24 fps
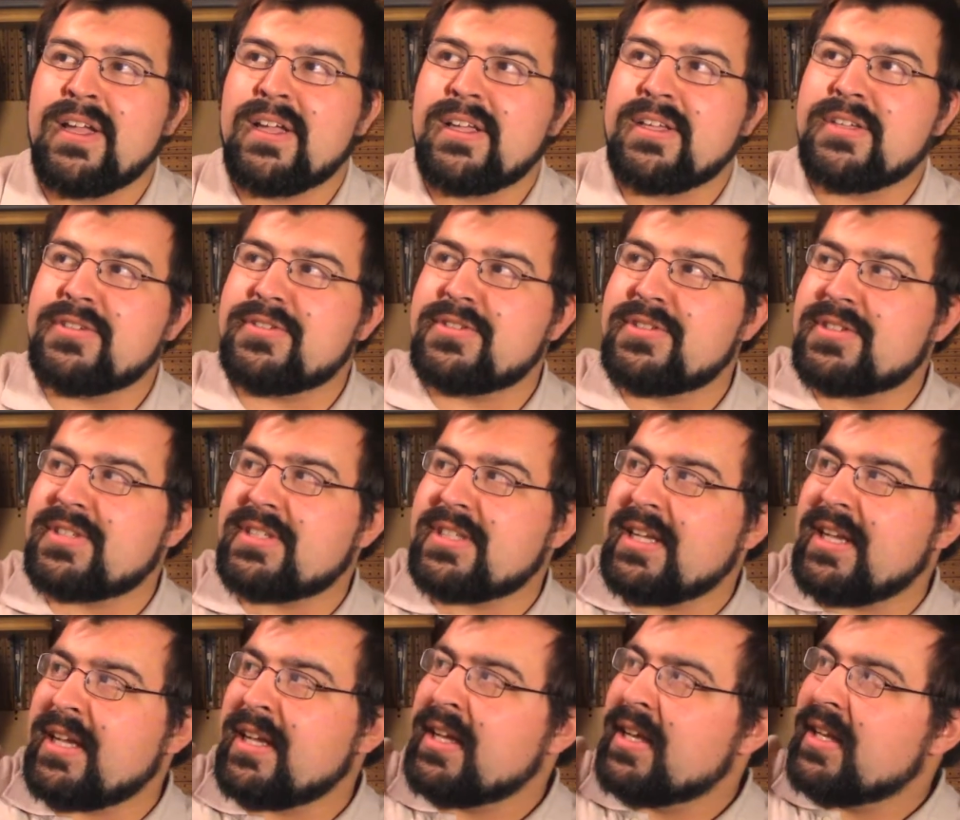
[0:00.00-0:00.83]
You just
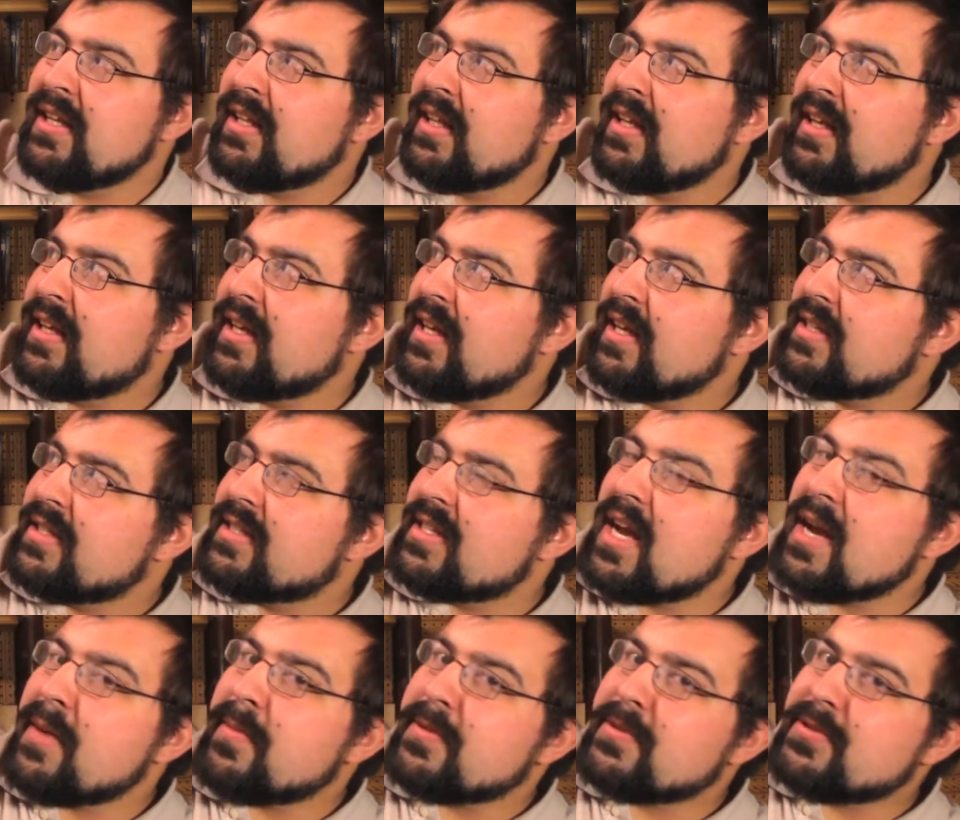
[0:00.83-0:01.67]
see, like,
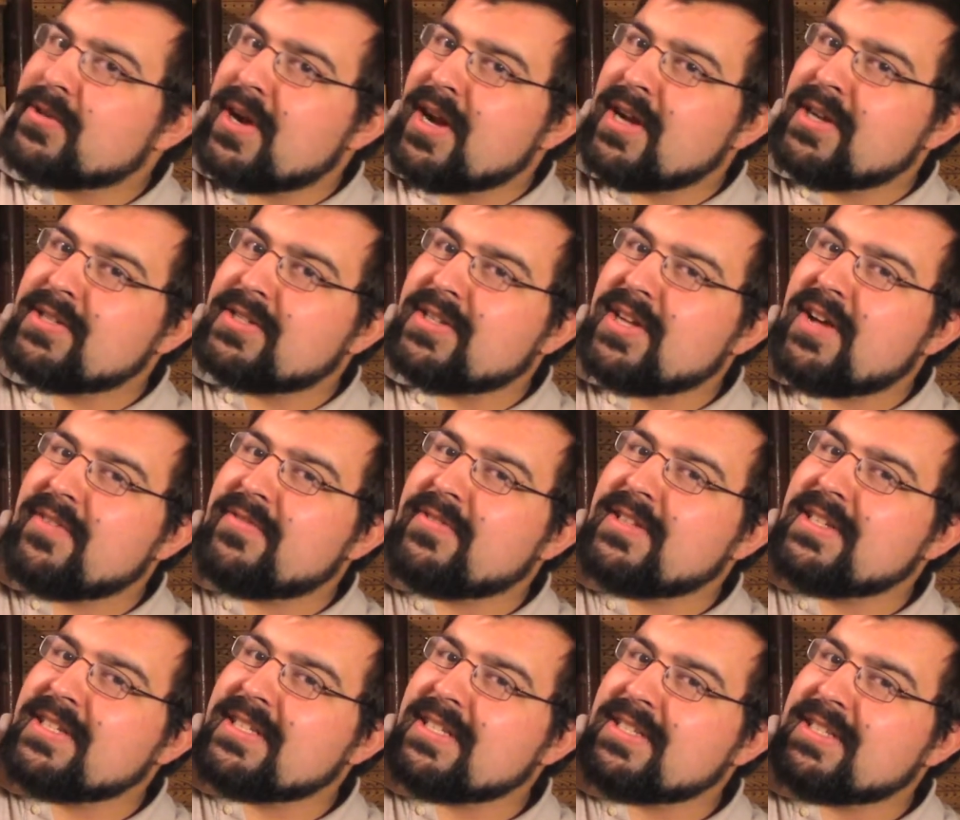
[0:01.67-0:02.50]
Cybertron is off
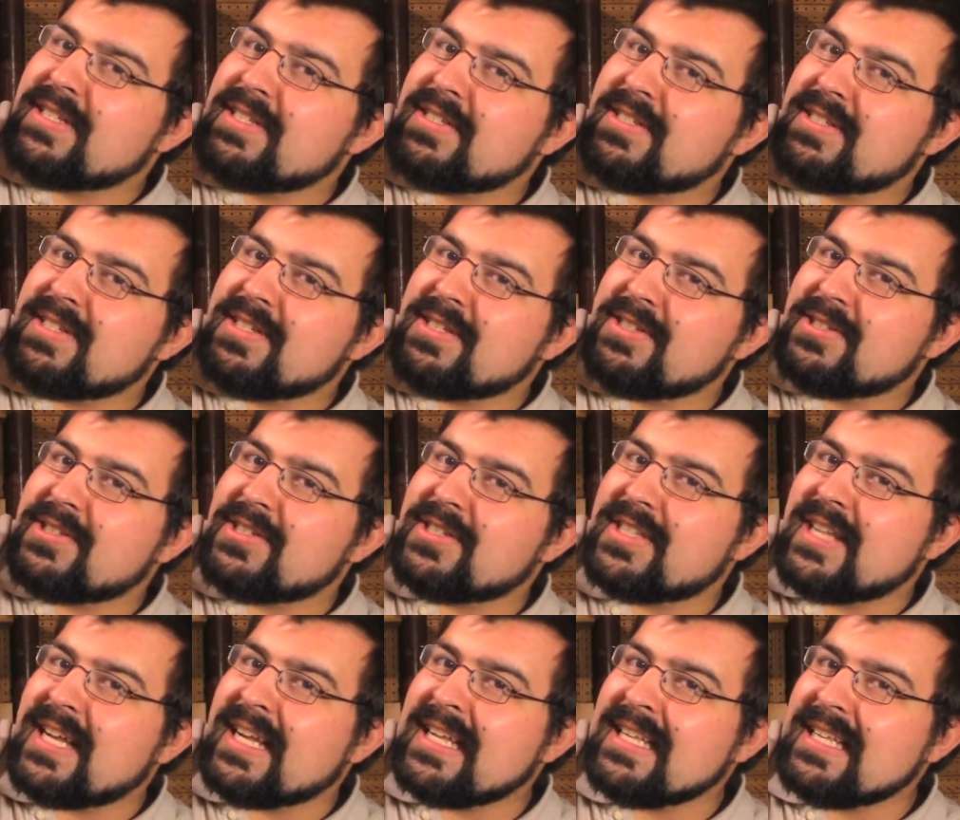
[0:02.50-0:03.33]
in the distance, and it's
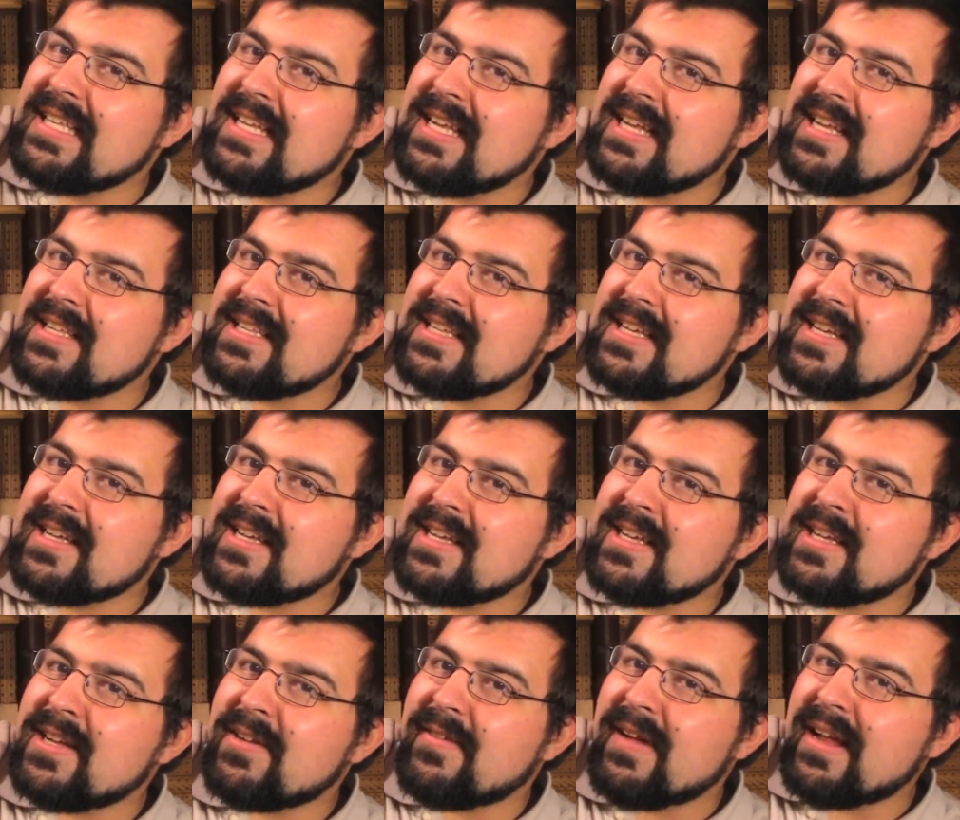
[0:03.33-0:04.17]
just like, yeah,
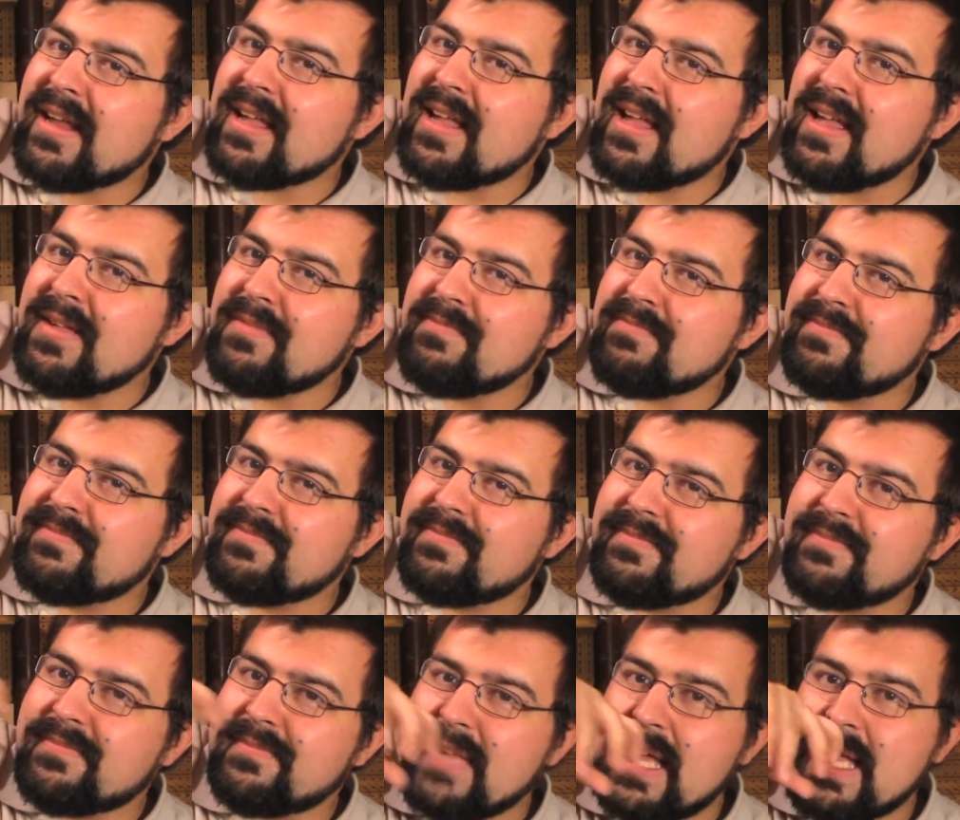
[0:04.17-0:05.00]
here I
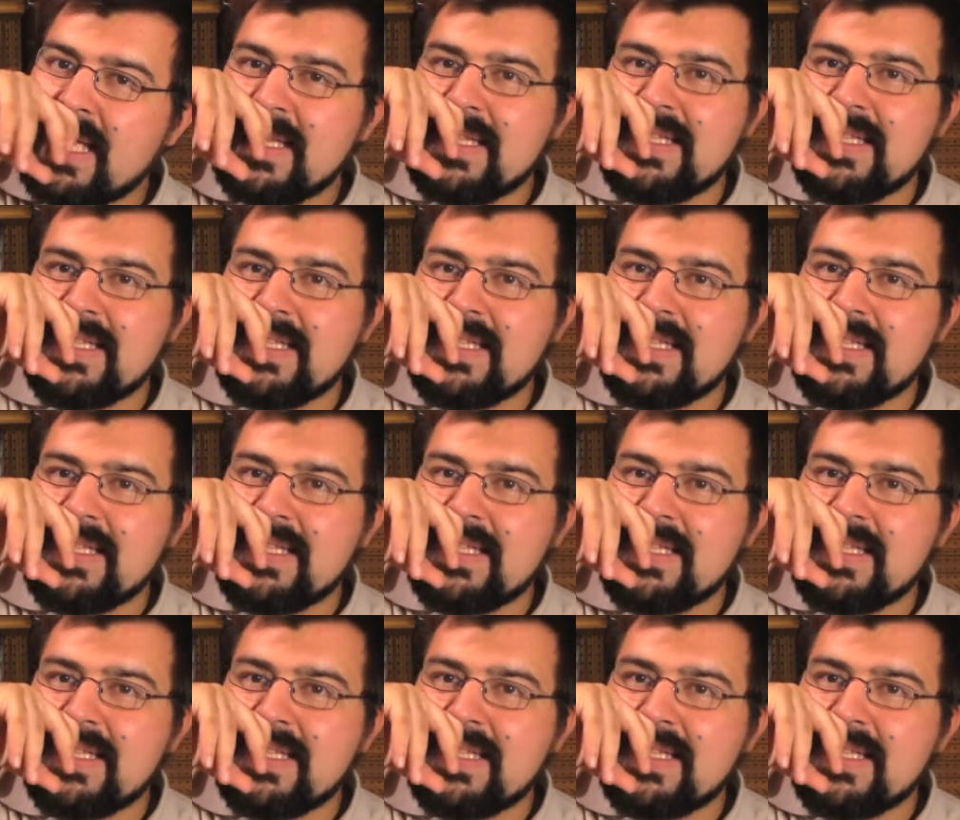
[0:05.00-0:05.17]
come.